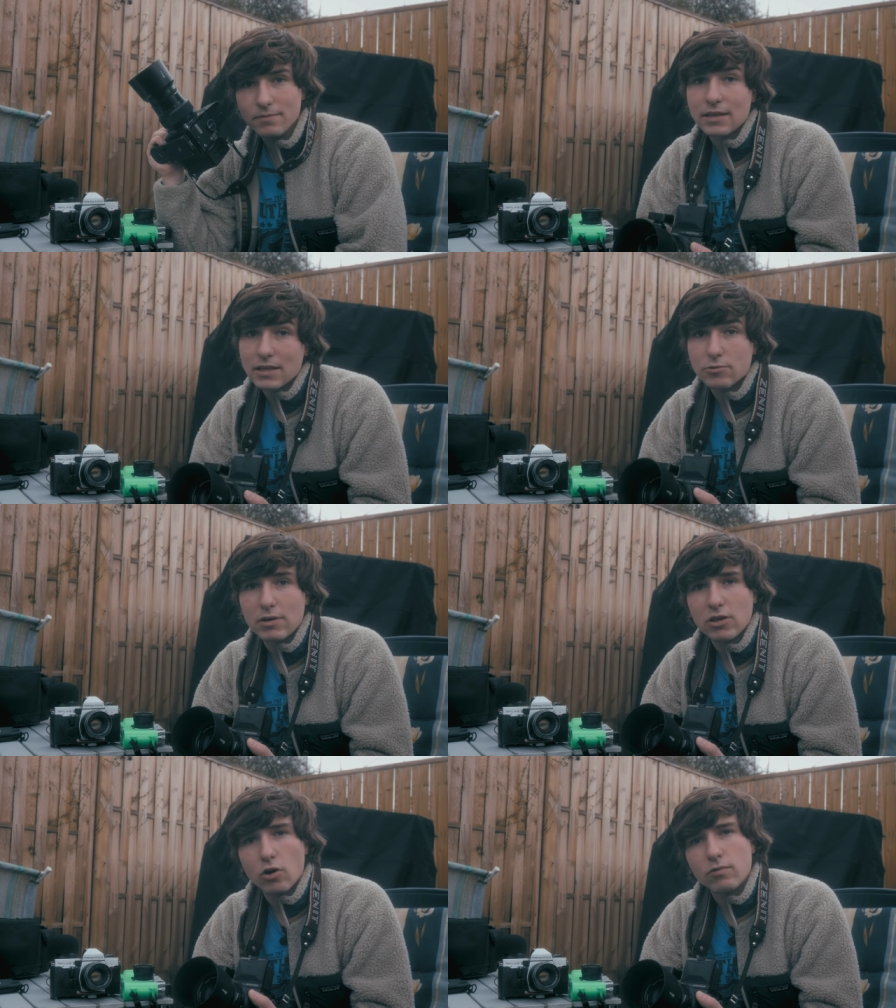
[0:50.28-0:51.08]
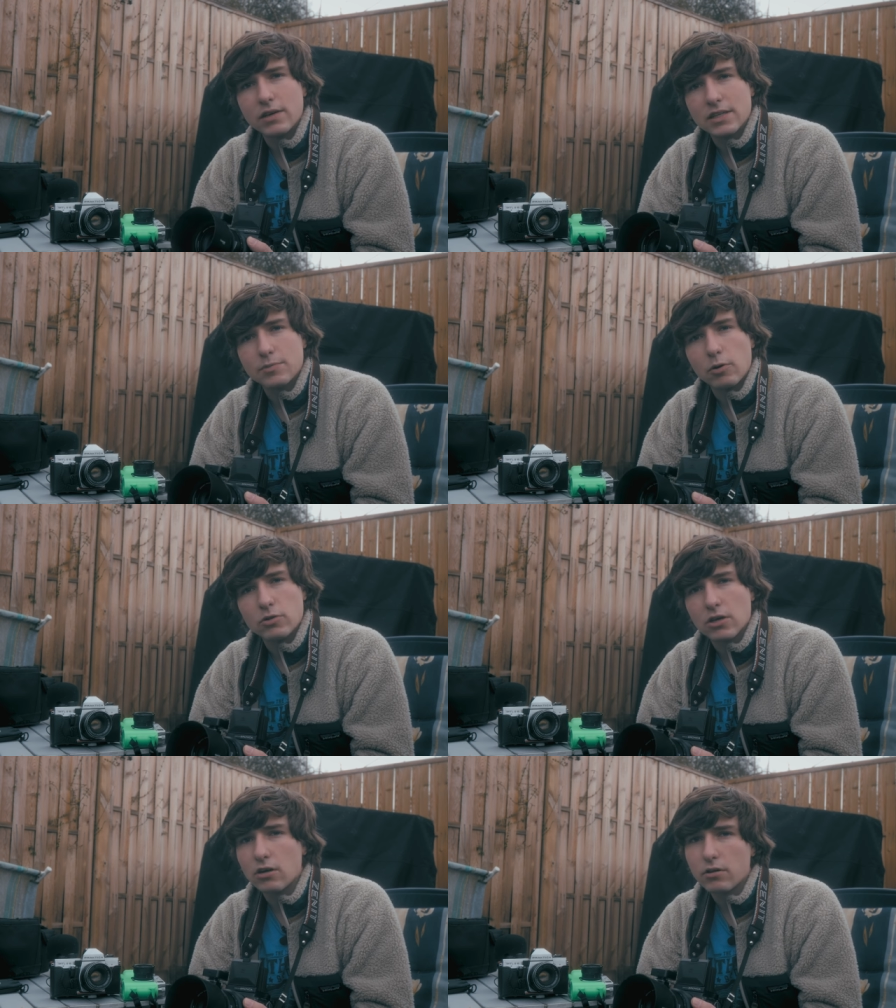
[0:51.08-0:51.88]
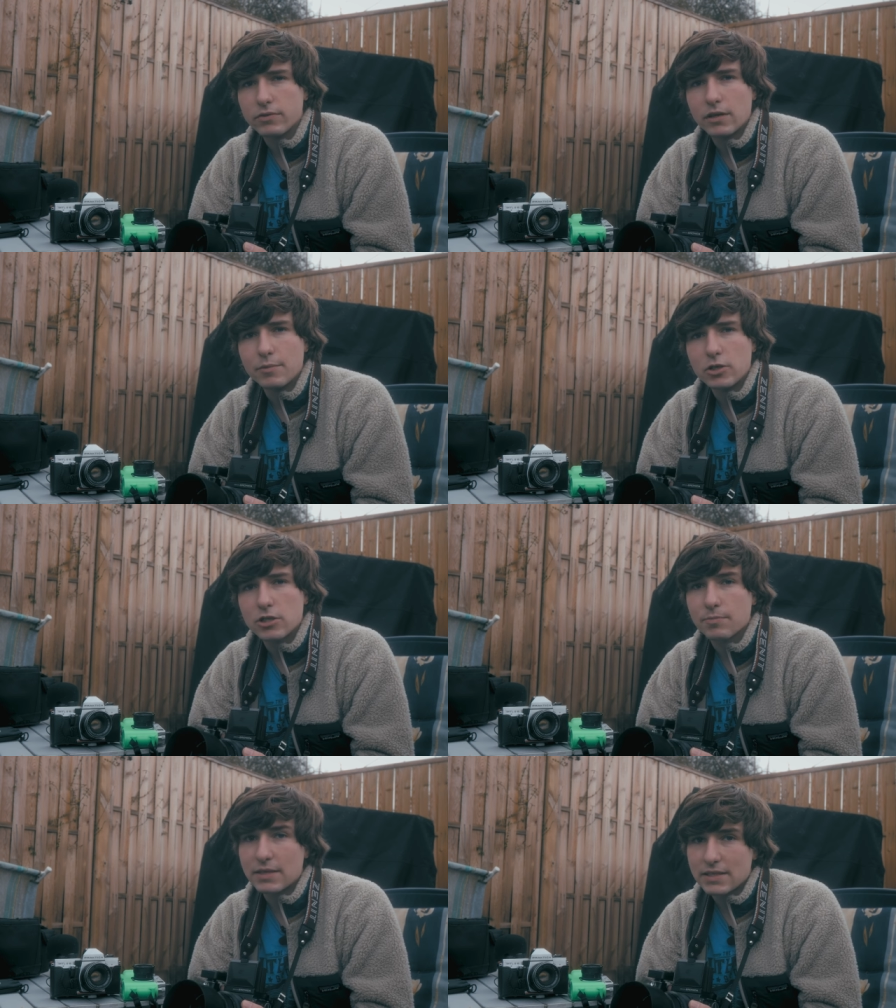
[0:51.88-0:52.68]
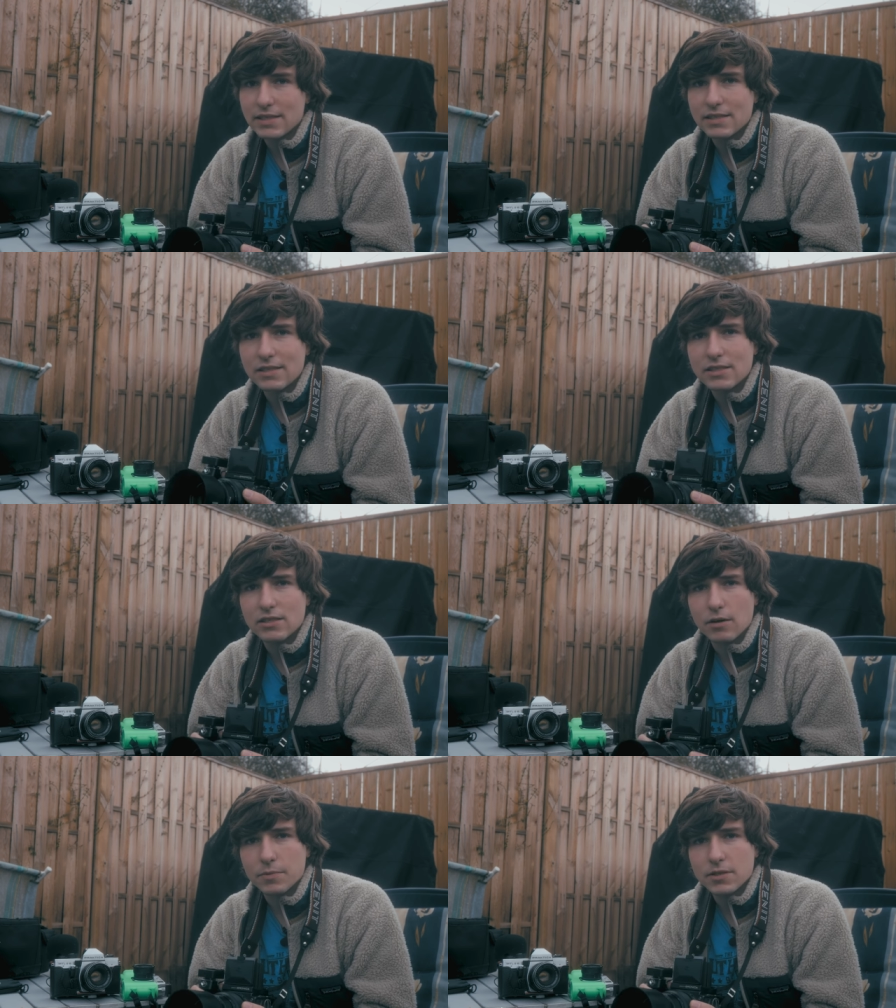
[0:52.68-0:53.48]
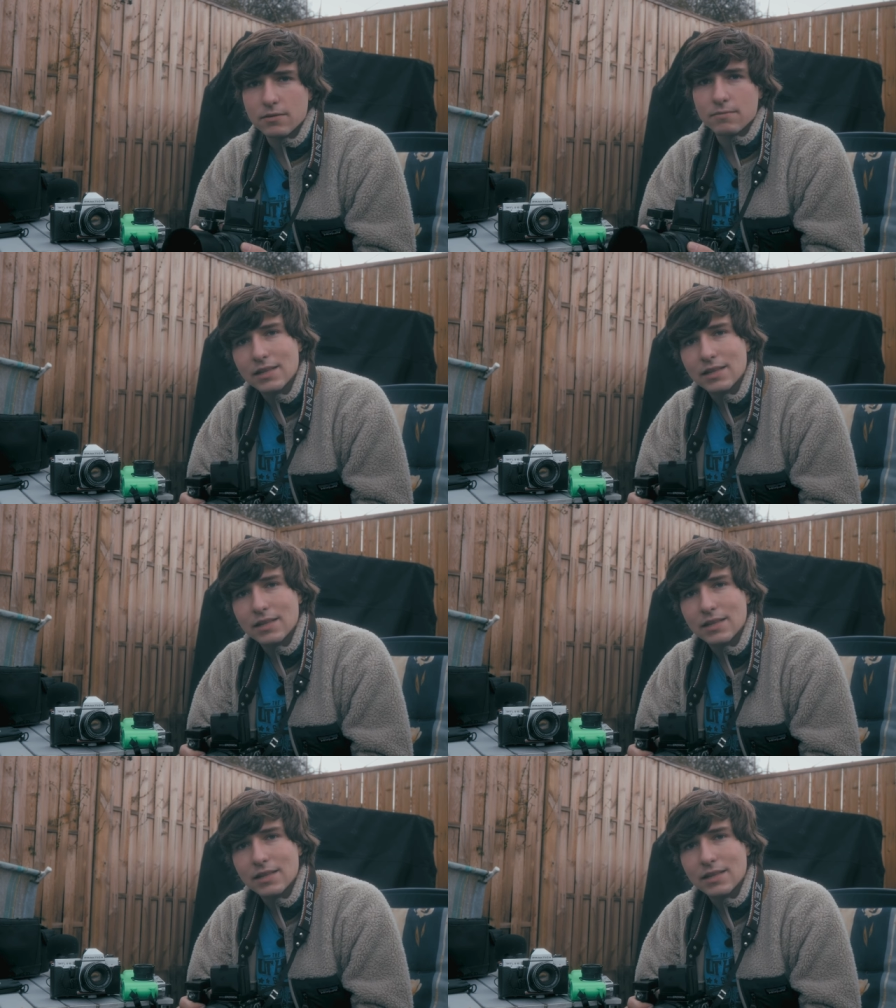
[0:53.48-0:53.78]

That is when you overexpose all of your images by 16 stops.